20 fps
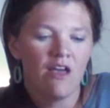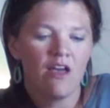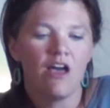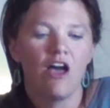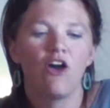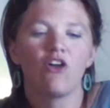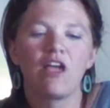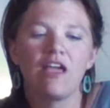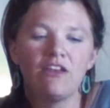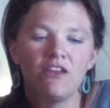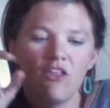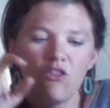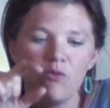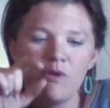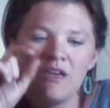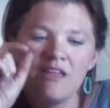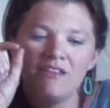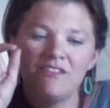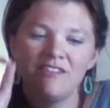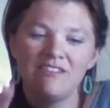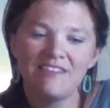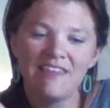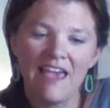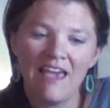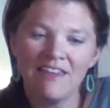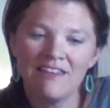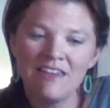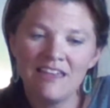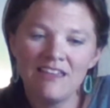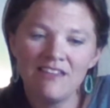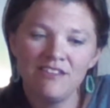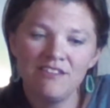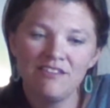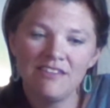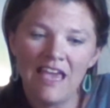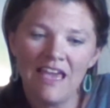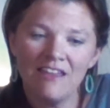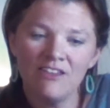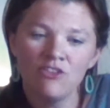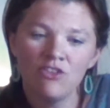Okay, another one is sadness.
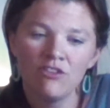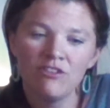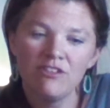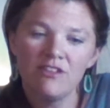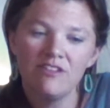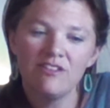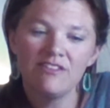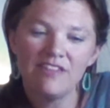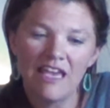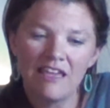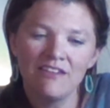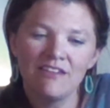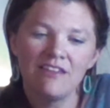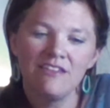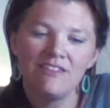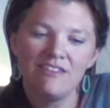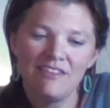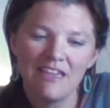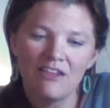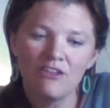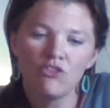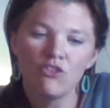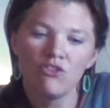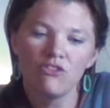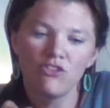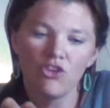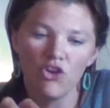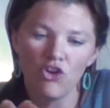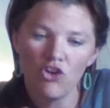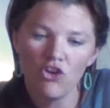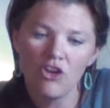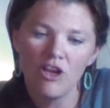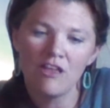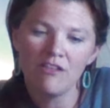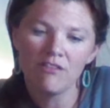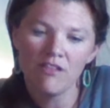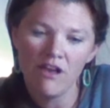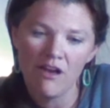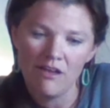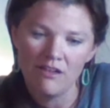Sadness signals hurt
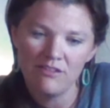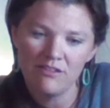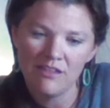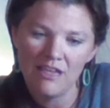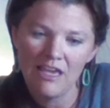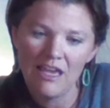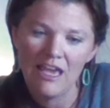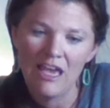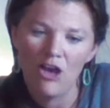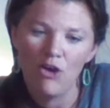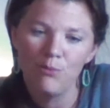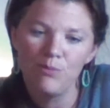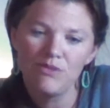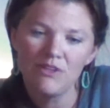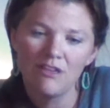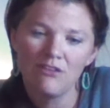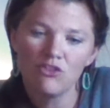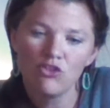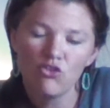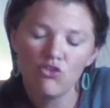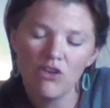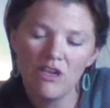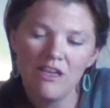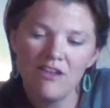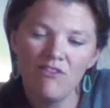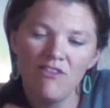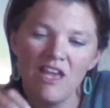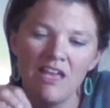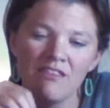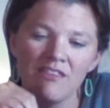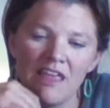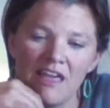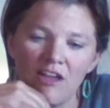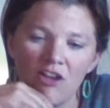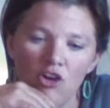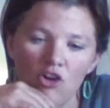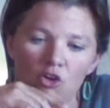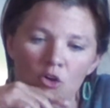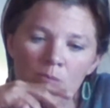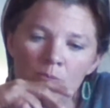and loss. It helps us grieve and let
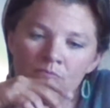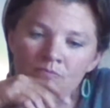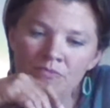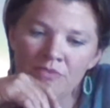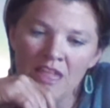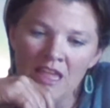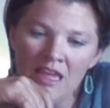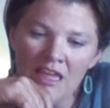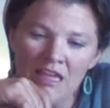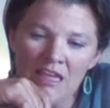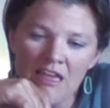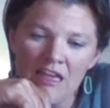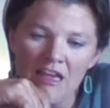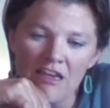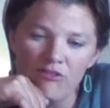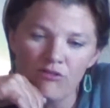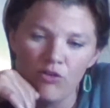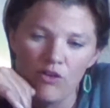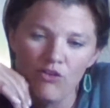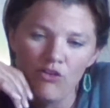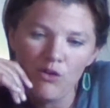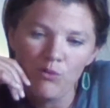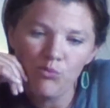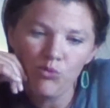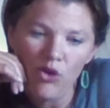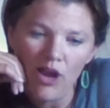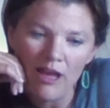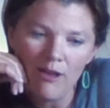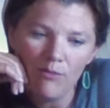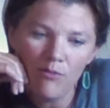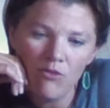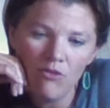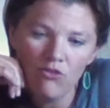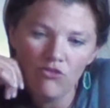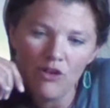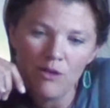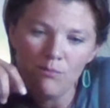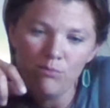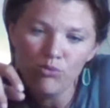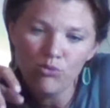go. If we
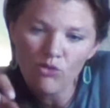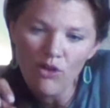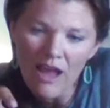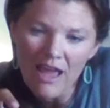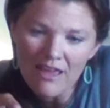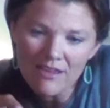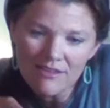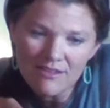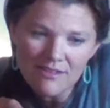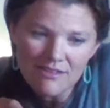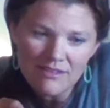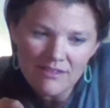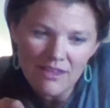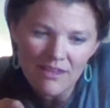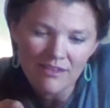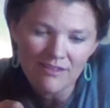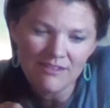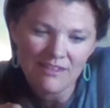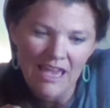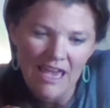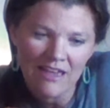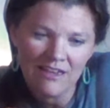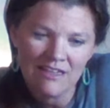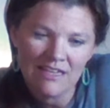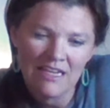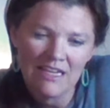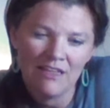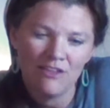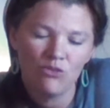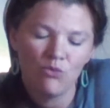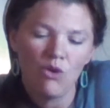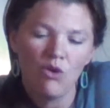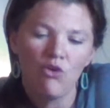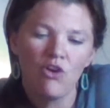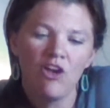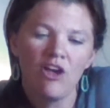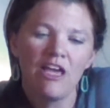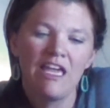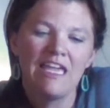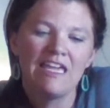repress sadness, we
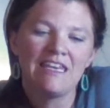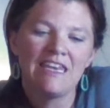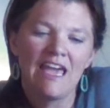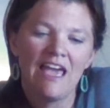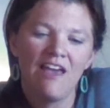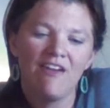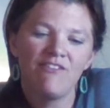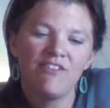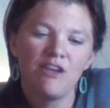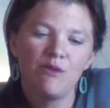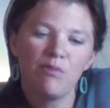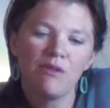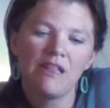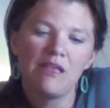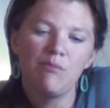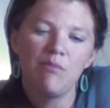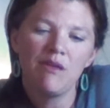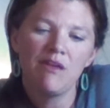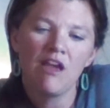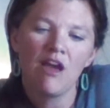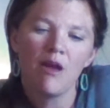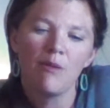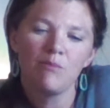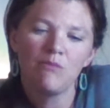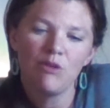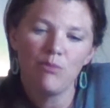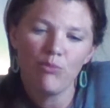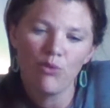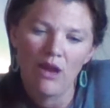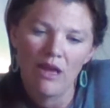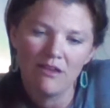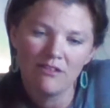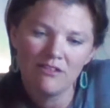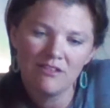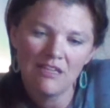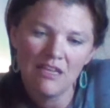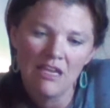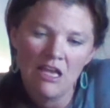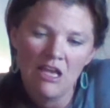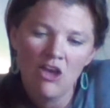will inevitably become
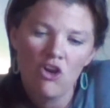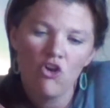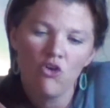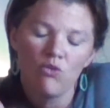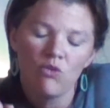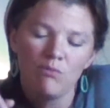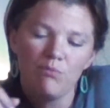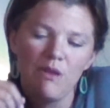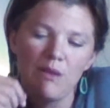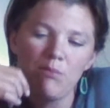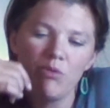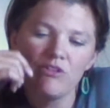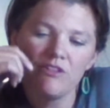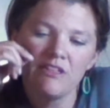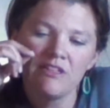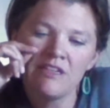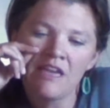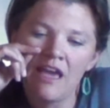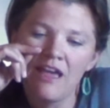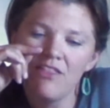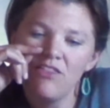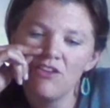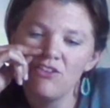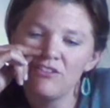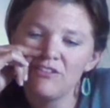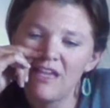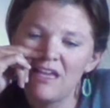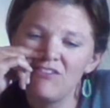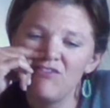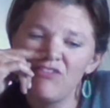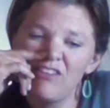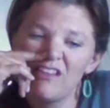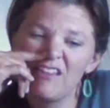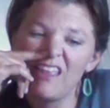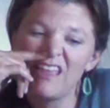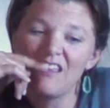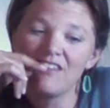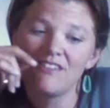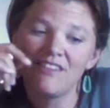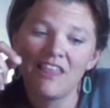depressed. When people deny their sad
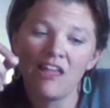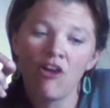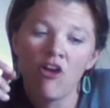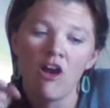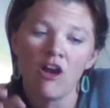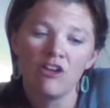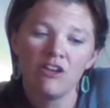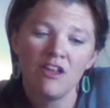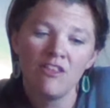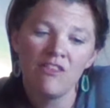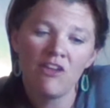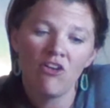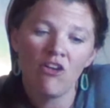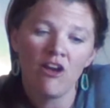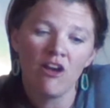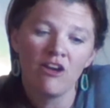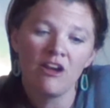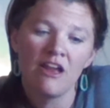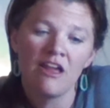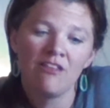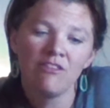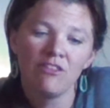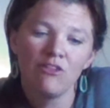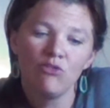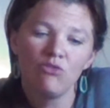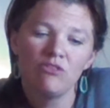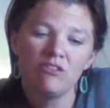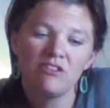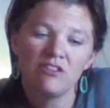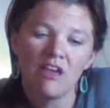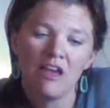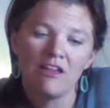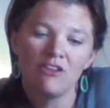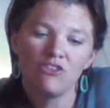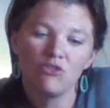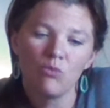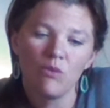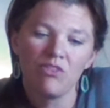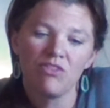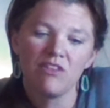feelings, they harden their heart and lose
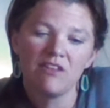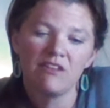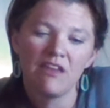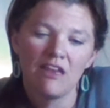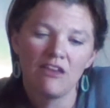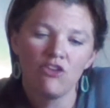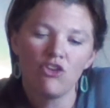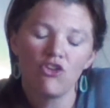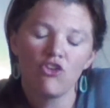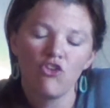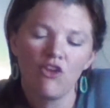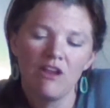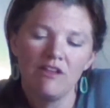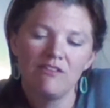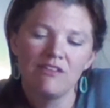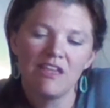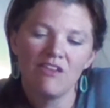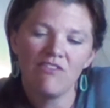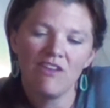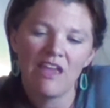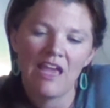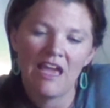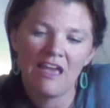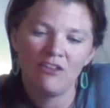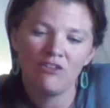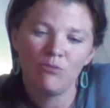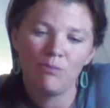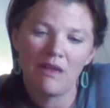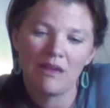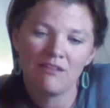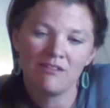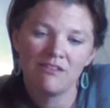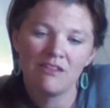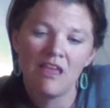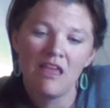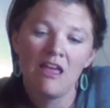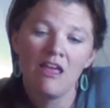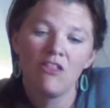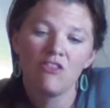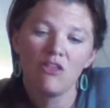touch with the tender, grace-giving aspects
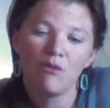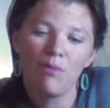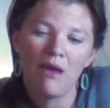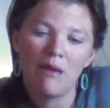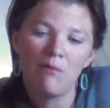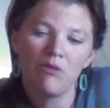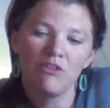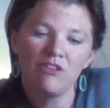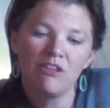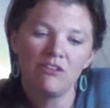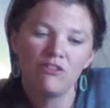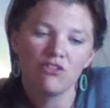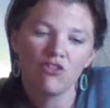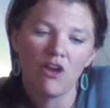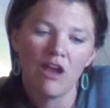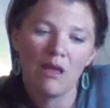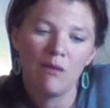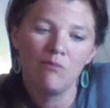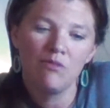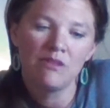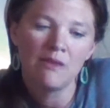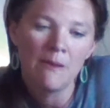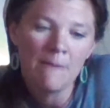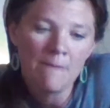the Bible describes.